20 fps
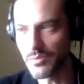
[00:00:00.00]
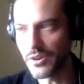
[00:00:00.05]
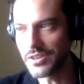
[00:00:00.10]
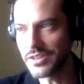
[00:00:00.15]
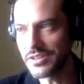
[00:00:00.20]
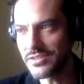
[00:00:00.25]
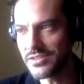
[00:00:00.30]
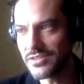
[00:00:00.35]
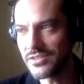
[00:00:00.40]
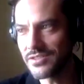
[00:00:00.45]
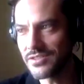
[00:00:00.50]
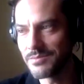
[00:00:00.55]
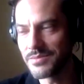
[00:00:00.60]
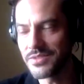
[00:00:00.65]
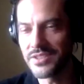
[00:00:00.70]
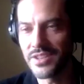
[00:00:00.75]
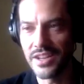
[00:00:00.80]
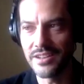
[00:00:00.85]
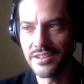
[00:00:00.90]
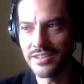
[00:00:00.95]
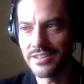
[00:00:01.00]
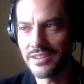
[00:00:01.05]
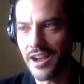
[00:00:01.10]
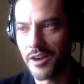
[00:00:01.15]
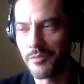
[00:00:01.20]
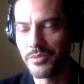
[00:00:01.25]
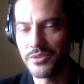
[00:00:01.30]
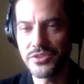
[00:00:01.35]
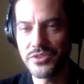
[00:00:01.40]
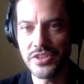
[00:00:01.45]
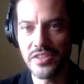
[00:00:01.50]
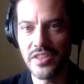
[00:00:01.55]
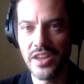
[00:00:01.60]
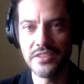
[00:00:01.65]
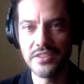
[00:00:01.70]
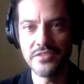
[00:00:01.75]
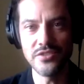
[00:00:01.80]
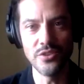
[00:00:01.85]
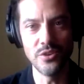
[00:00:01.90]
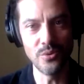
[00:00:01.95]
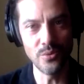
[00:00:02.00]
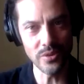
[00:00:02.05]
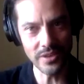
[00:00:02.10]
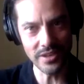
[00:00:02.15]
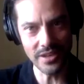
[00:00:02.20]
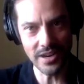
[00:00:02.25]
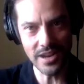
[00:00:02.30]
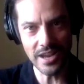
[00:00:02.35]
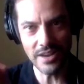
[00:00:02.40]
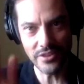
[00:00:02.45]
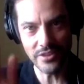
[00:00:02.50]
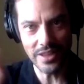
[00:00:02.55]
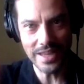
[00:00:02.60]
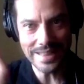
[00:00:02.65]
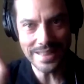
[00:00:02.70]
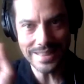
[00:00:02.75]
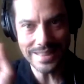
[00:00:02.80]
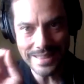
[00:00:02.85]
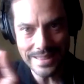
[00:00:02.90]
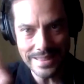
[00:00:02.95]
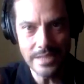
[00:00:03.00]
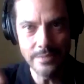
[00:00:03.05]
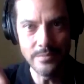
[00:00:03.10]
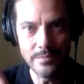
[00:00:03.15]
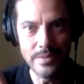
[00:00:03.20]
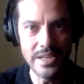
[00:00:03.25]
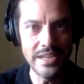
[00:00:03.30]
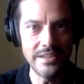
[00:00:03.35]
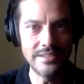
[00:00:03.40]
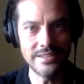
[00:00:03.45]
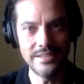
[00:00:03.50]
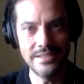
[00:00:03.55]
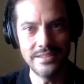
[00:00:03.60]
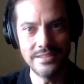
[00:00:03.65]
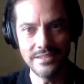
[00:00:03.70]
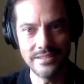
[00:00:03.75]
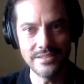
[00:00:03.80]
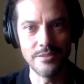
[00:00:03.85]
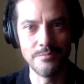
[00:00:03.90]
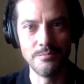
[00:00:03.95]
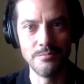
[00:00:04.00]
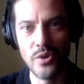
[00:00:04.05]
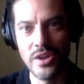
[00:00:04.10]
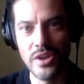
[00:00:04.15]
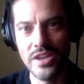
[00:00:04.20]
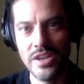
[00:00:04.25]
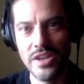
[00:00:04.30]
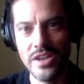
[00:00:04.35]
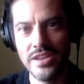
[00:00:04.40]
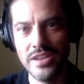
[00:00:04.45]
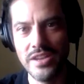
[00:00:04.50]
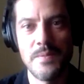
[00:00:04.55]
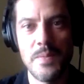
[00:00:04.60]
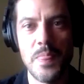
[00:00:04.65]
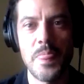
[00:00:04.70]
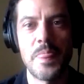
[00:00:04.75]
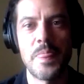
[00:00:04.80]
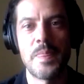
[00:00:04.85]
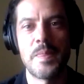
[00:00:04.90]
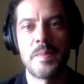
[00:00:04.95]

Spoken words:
this free market system's not accomplishing that, so we're gonna have to like limit it in some ways.